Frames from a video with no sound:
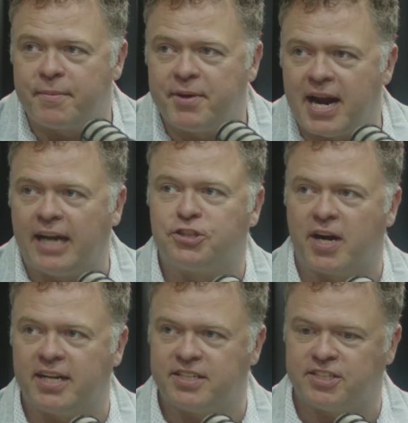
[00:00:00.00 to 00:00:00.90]
Like, I mean, I
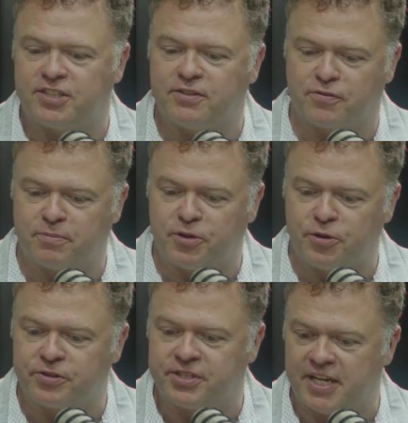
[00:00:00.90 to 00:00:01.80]
transitioned from New
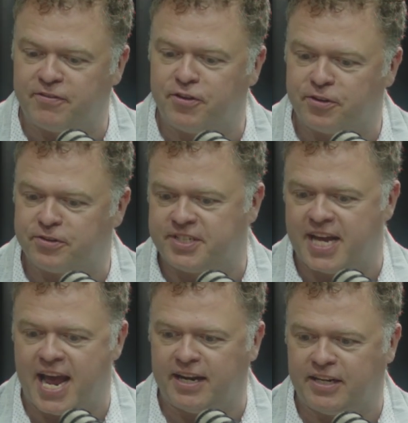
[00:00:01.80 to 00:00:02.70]
Year's Eve to New Year's
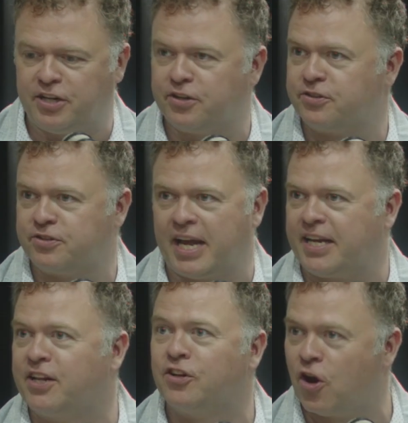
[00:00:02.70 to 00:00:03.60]
Day
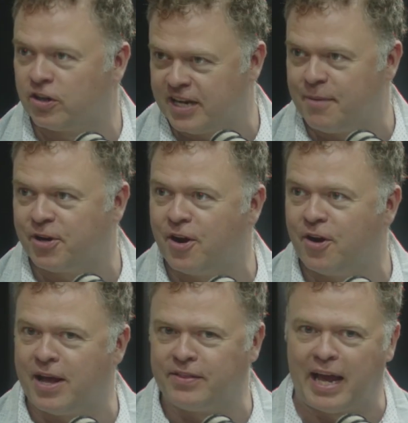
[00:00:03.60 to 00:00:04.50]
like a long time
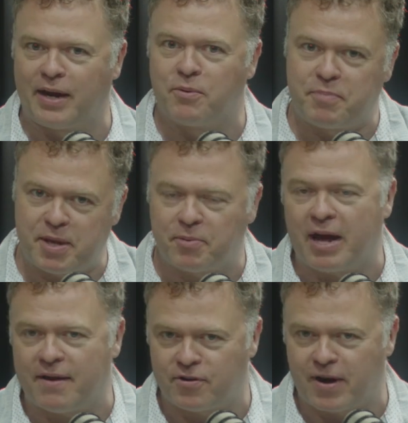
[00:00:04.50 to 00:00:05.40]
ago. And like when people
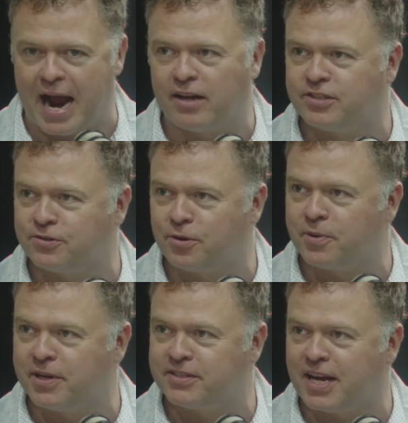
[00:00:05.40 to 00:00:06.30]
have their houses
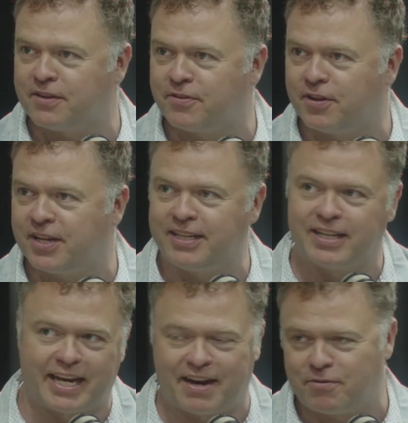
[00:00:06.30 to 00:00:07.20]
open in South Philly and
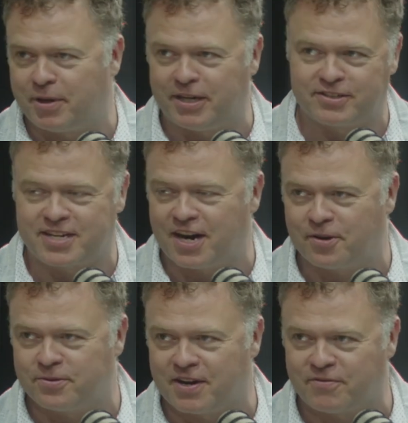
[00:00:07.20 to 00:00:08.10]
like everybody just kind of
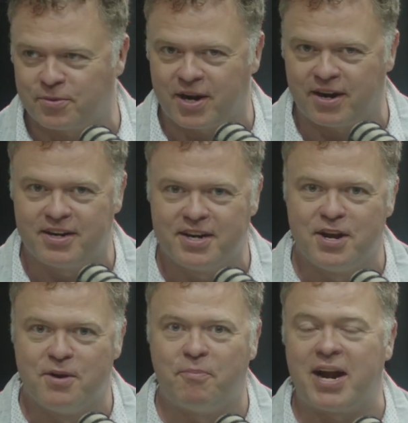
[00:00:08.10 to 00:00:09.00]
goes everywhere.
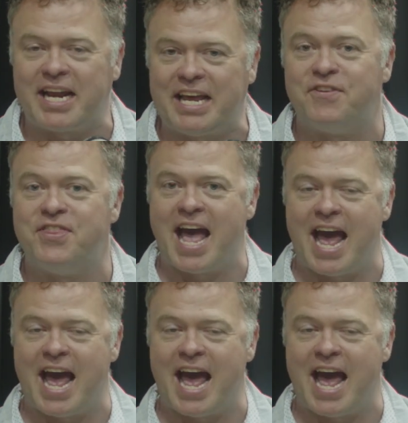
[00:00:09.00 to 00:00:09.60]
But even